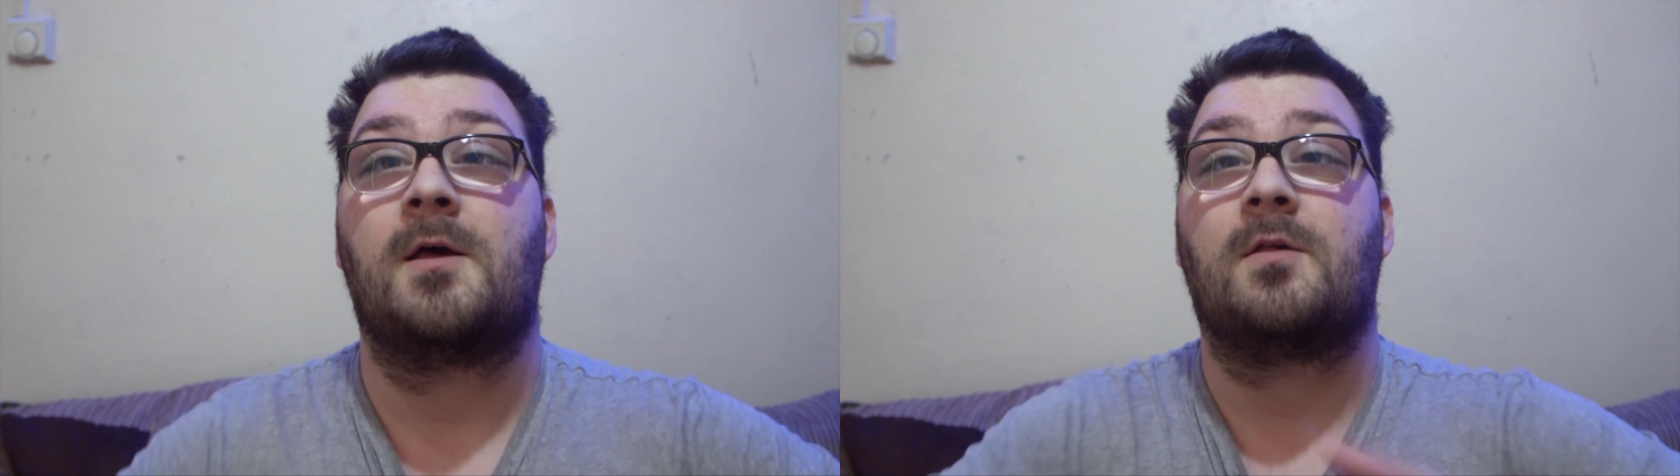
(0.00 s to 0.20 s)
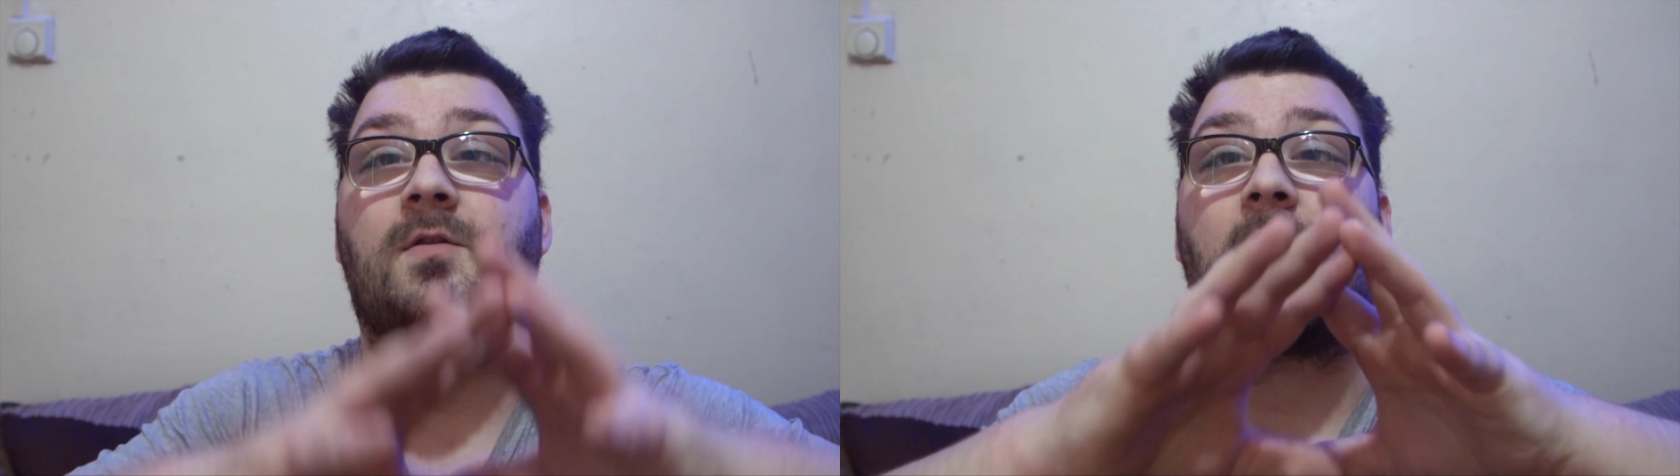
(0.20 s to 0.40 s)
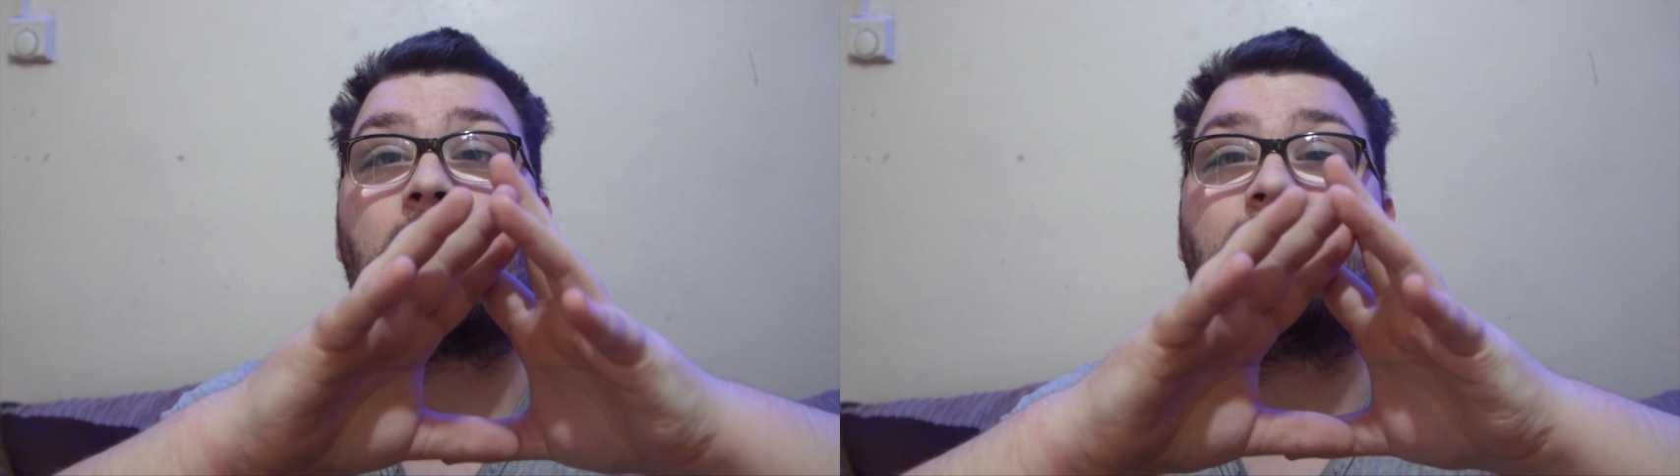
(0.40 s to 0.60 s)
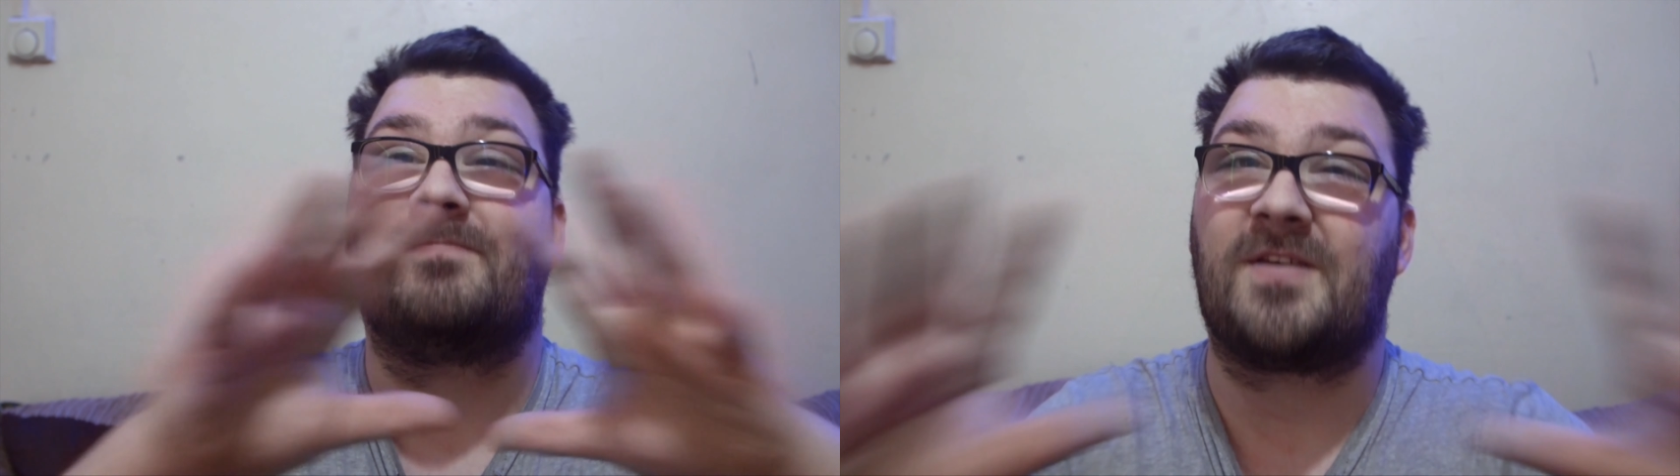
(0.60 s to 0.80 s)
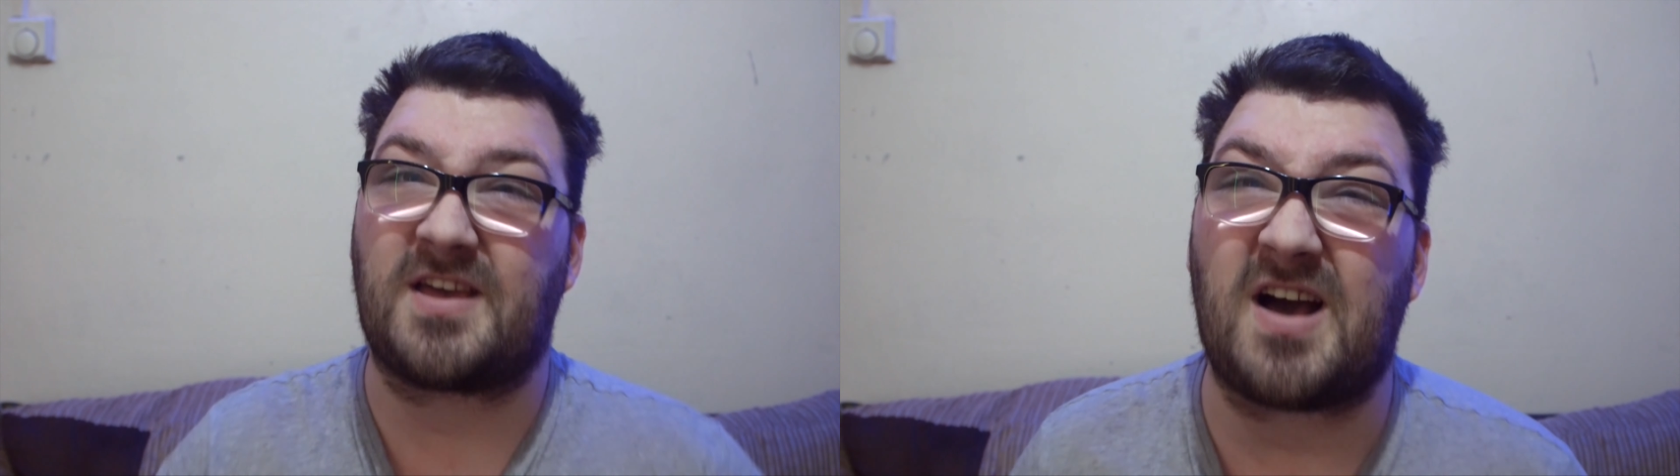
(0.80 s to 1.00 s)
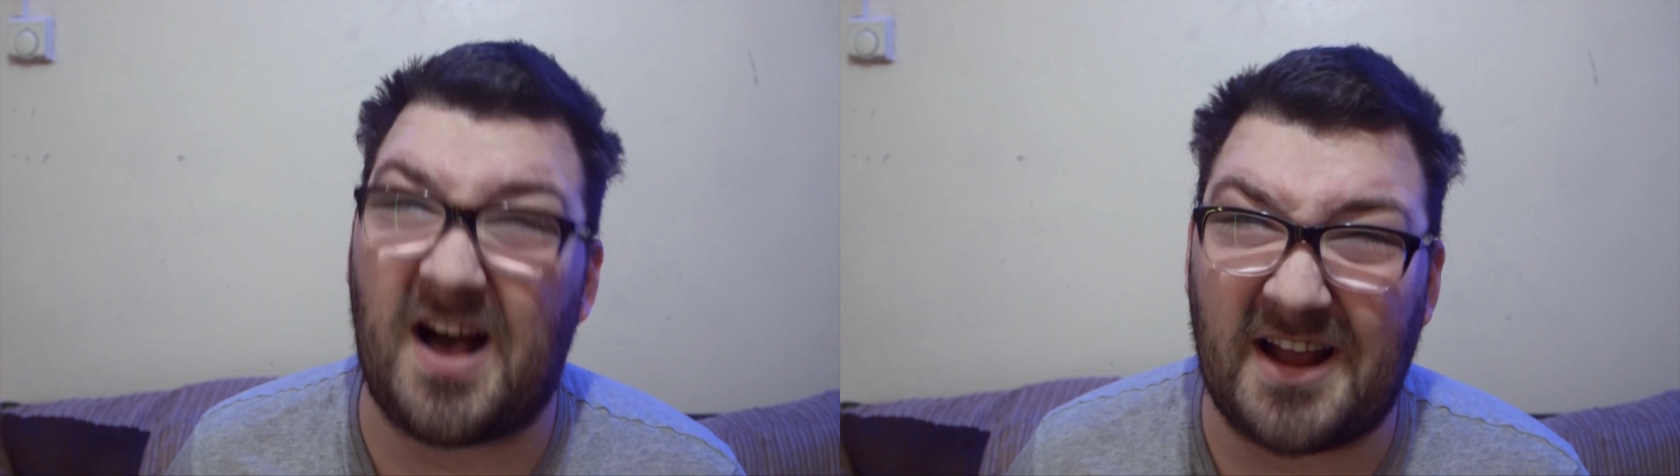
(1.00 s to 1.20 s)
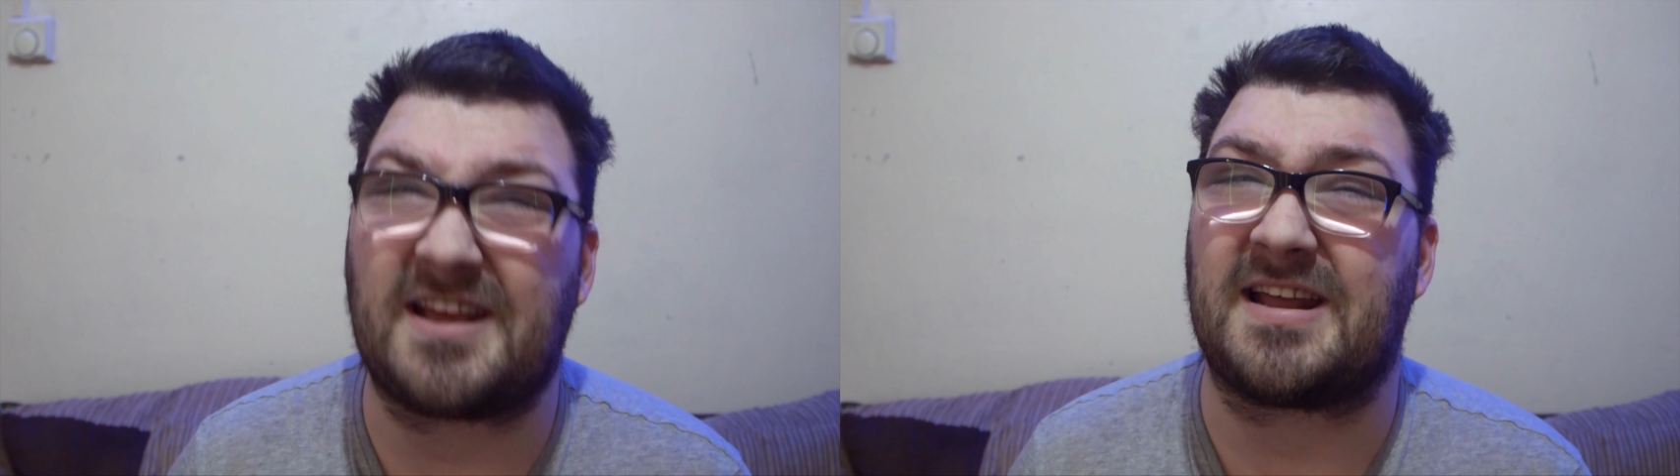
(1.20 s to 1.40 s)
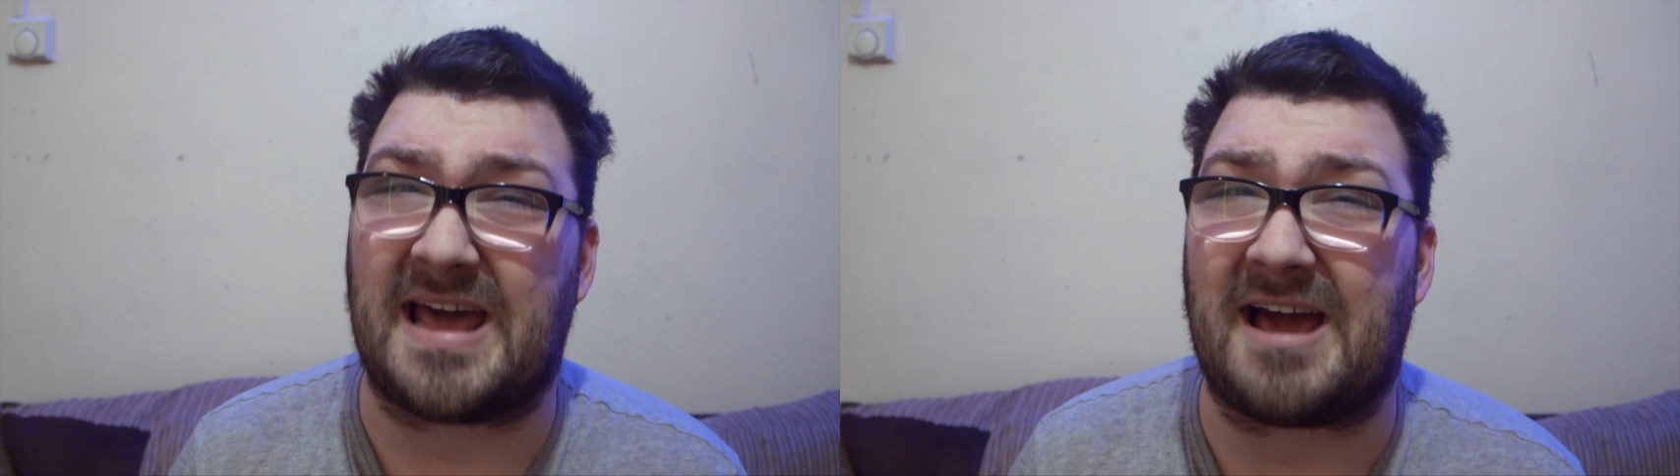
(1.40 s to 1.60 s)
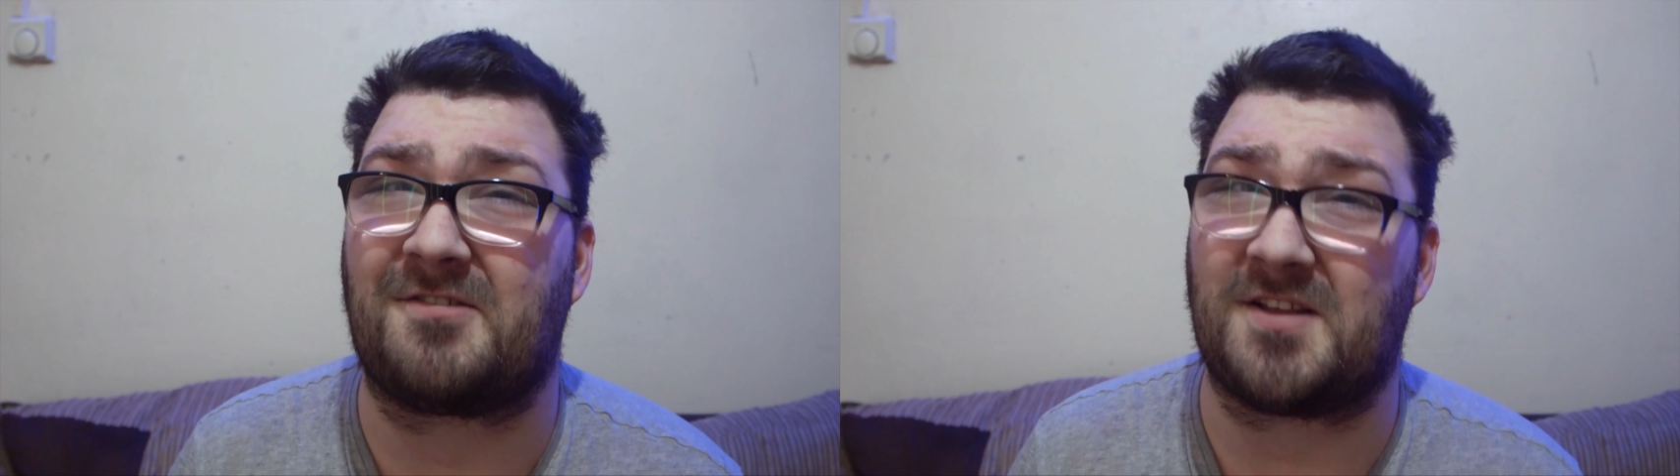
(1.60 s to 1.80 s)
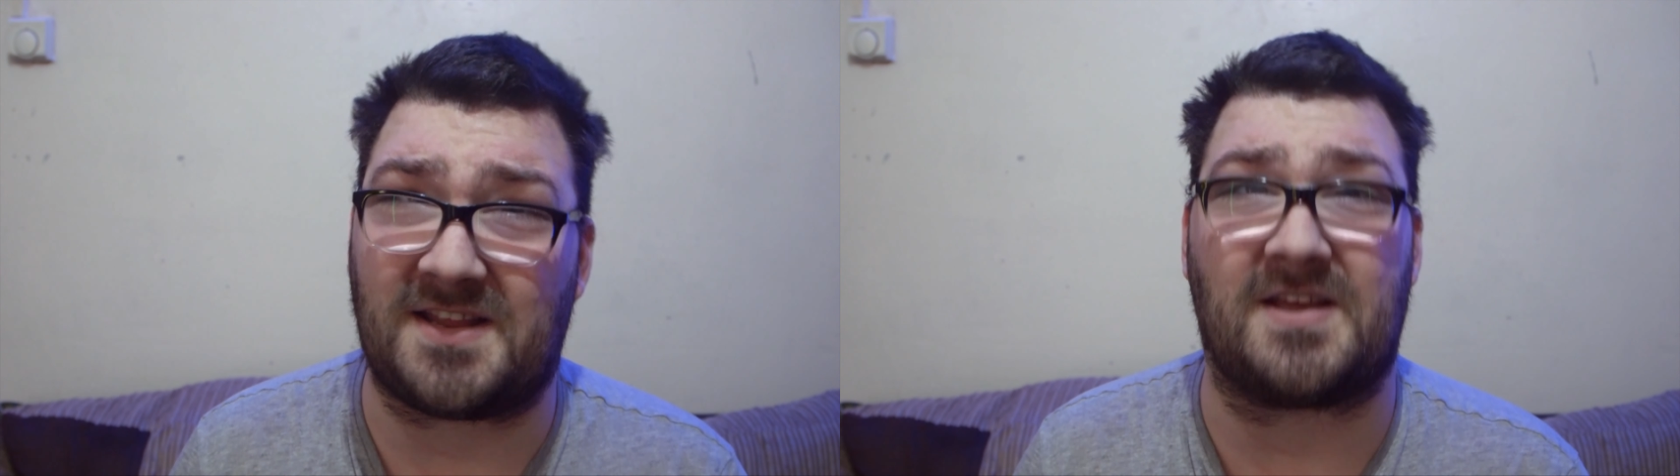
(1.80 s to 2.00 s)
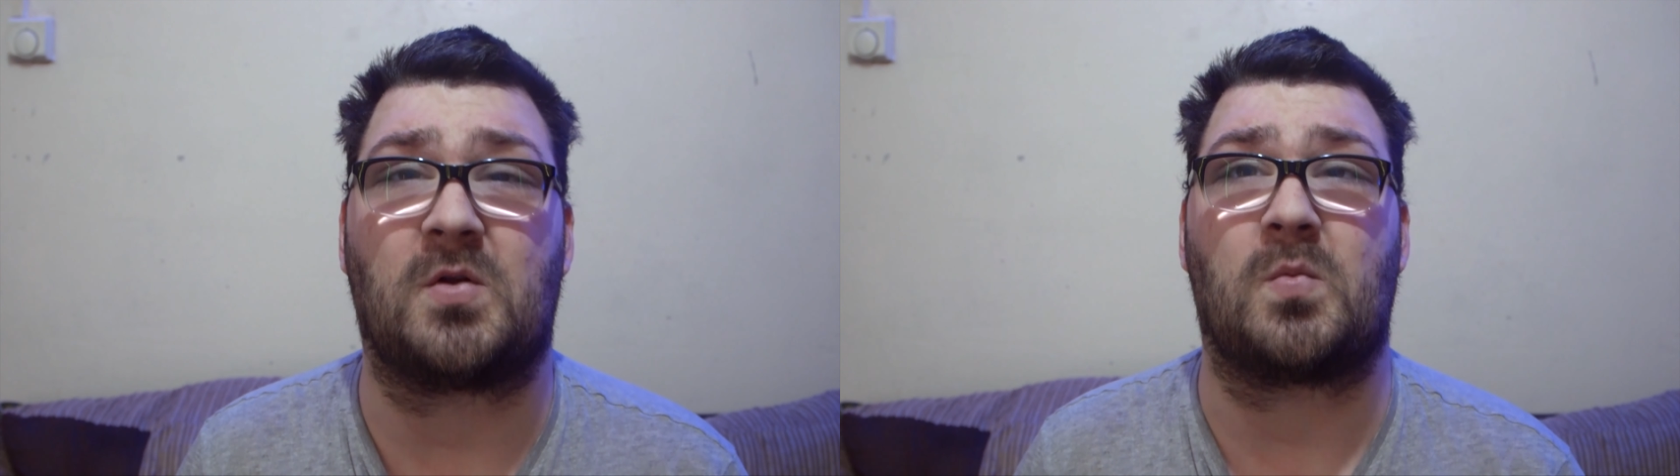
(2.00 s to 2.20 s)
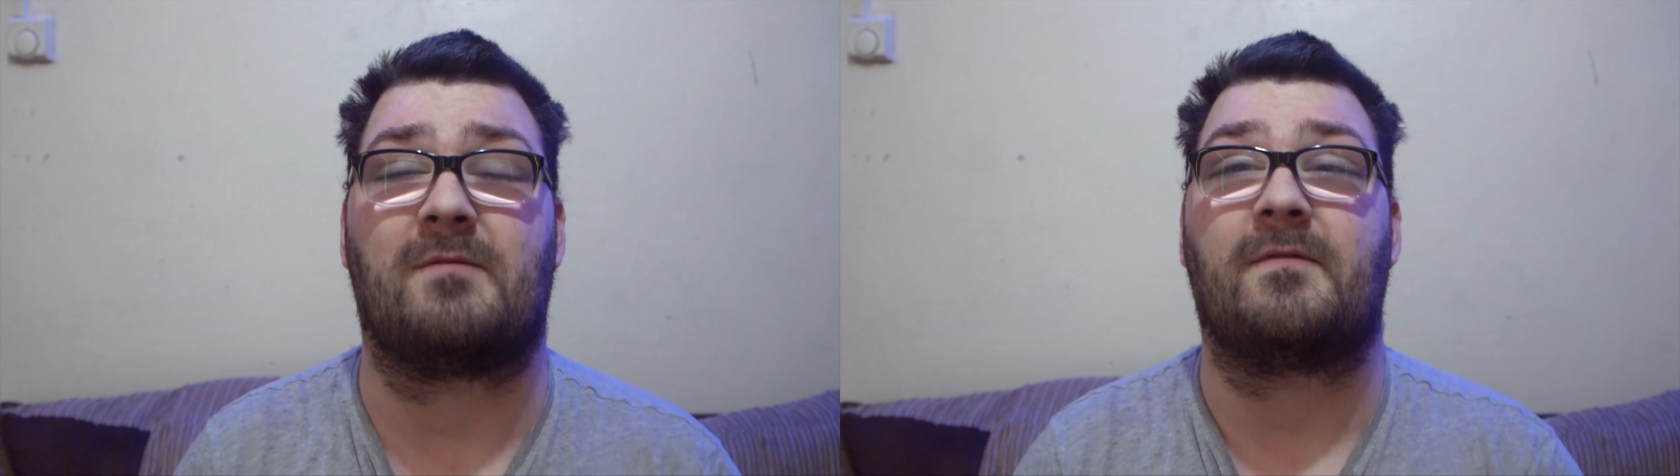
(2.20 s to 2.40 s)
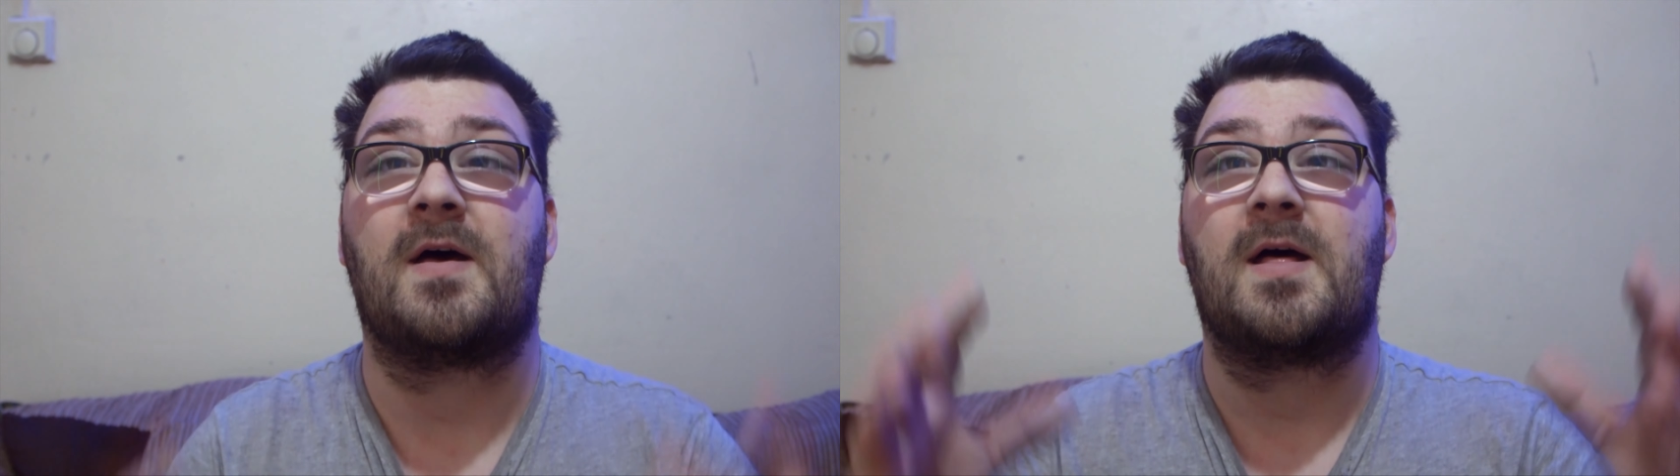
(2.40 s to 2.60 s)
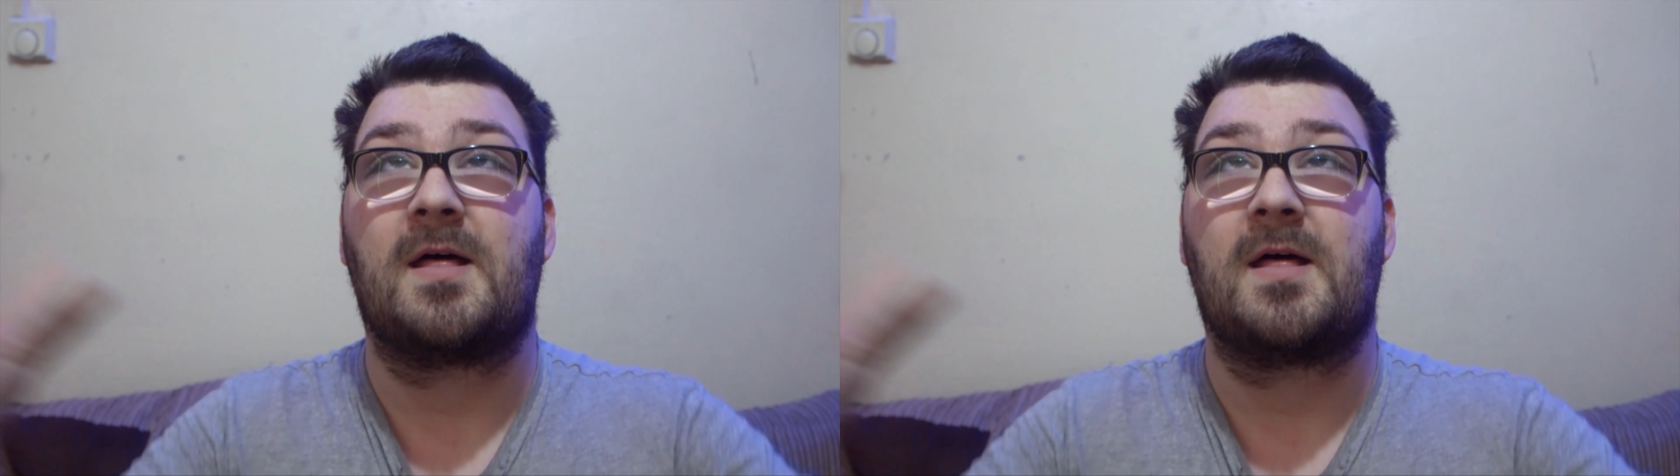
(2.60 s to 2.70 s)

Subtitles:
so you're kind of going to have to deal with